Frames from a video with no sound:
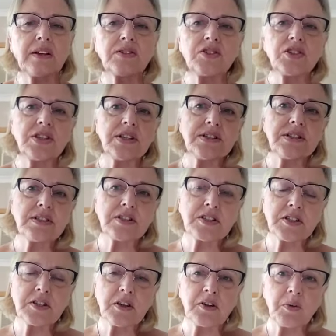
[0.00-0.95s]

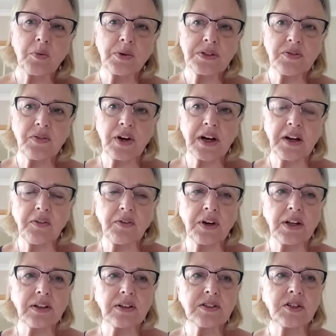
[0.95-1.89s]
Jesus was very
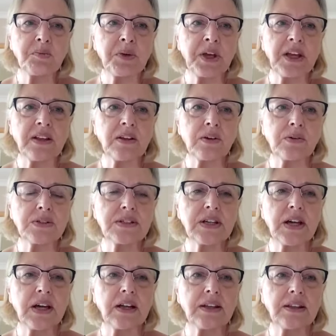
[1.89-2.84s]
real to me in those
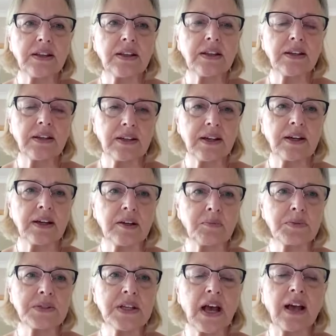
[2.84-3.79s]

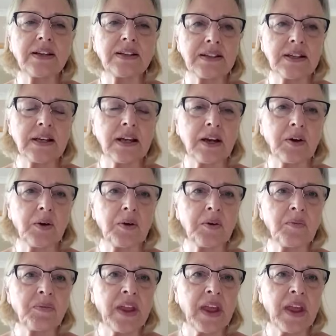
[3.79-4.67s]
times and now.